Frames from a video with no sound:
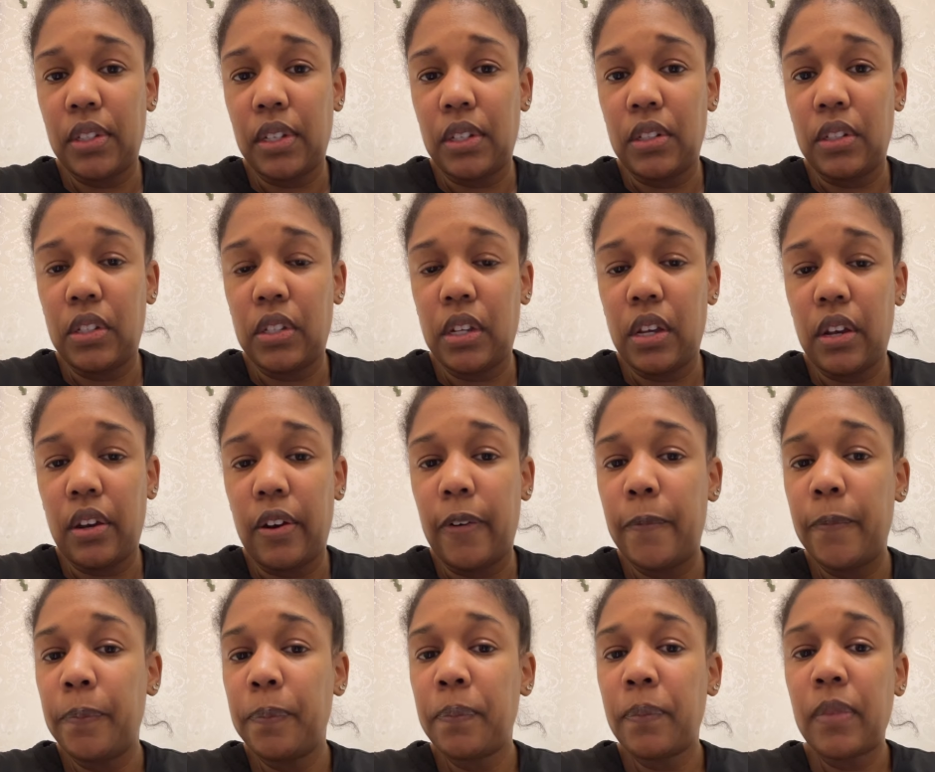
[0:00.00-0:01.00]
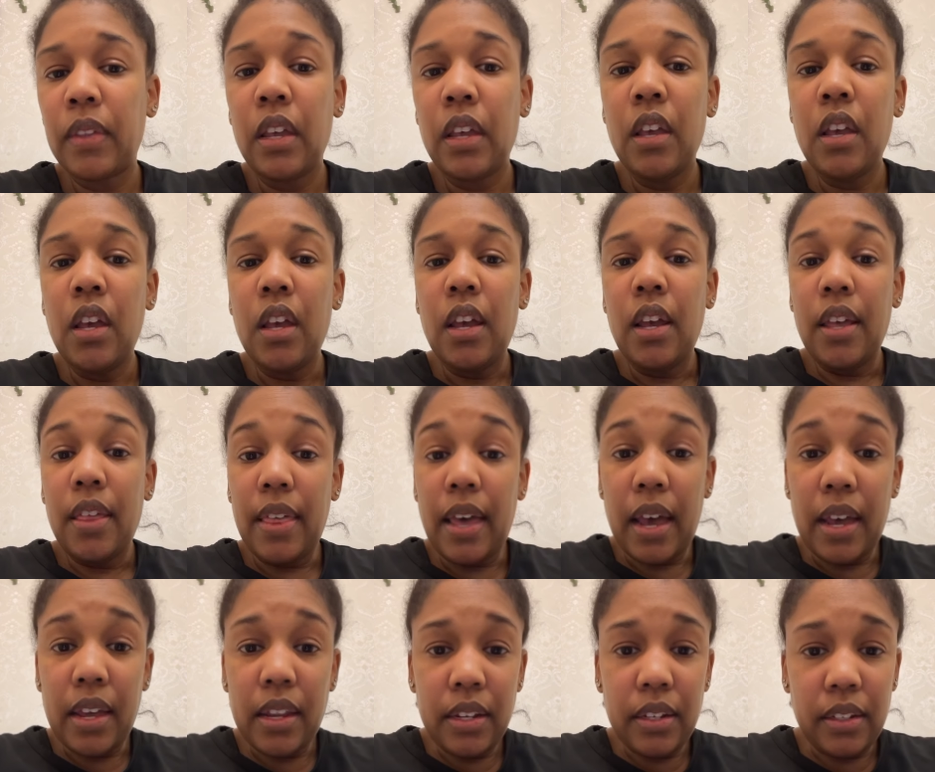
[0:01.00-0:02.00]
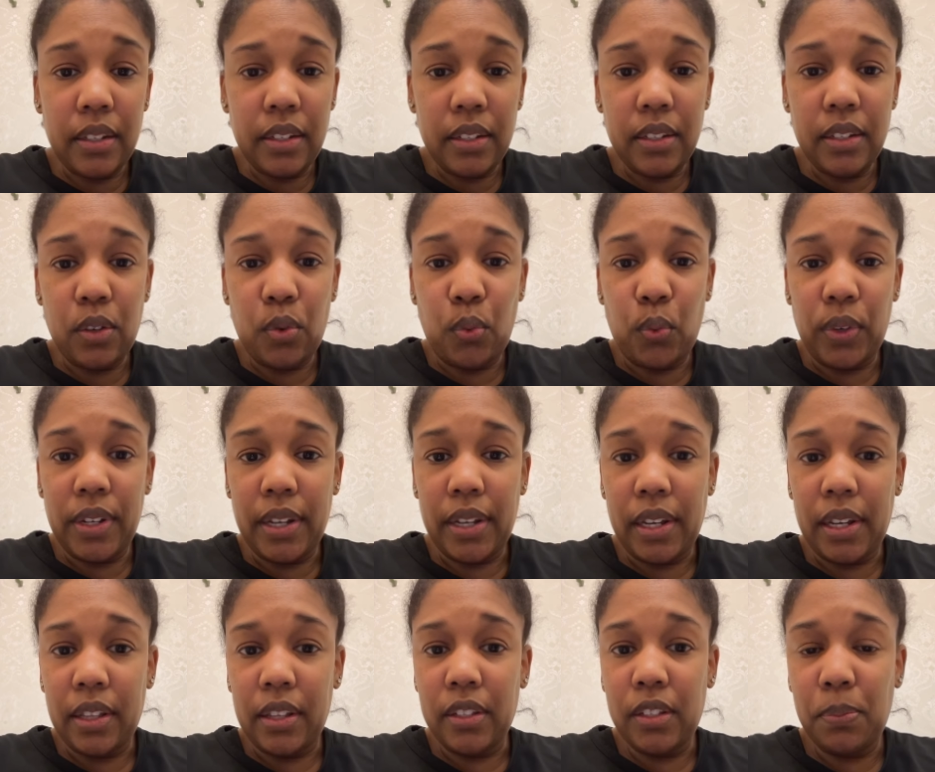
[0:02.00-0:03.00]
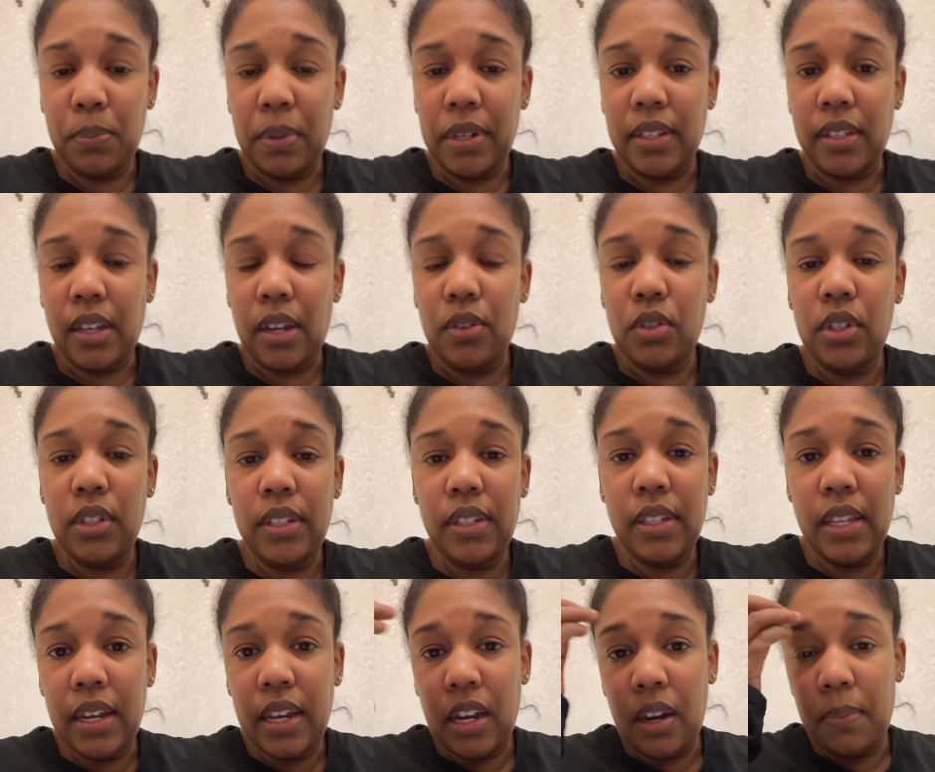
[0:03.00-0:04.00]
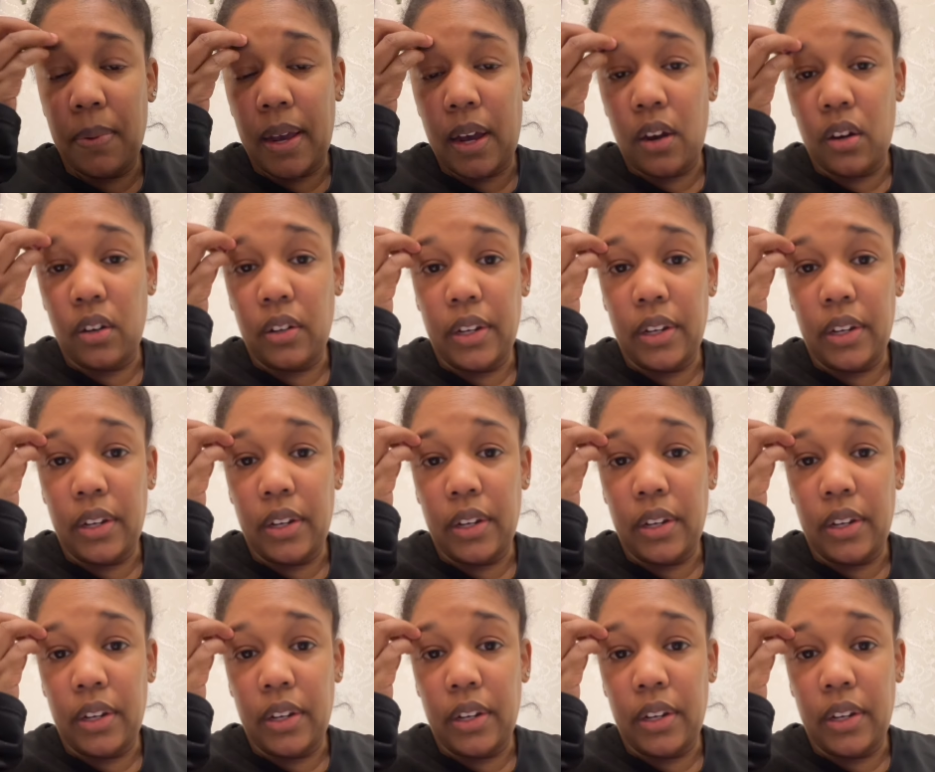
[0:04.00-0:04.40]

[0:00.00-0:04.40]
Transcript: And so that is ridiculous because I was just thinking about,